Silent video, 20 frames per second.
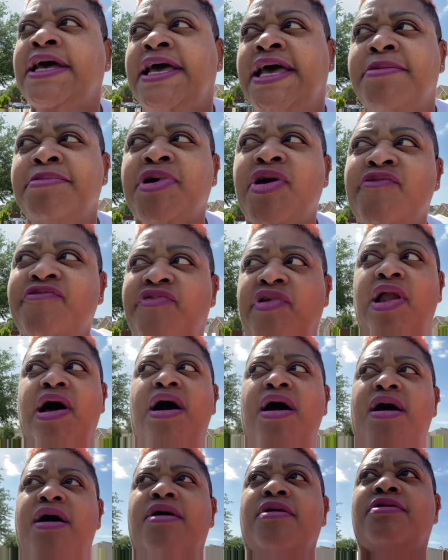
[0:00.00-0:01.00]
Like him that. gonna
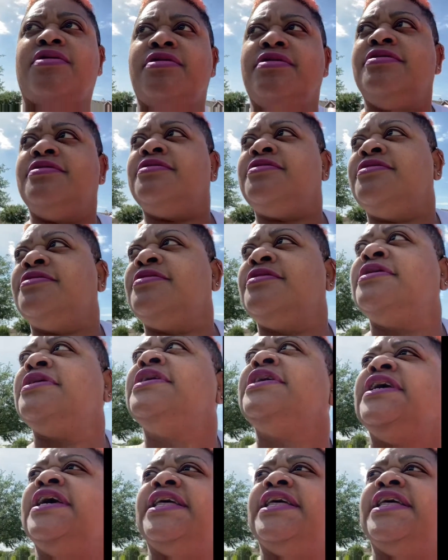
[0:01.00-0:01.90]
vlog.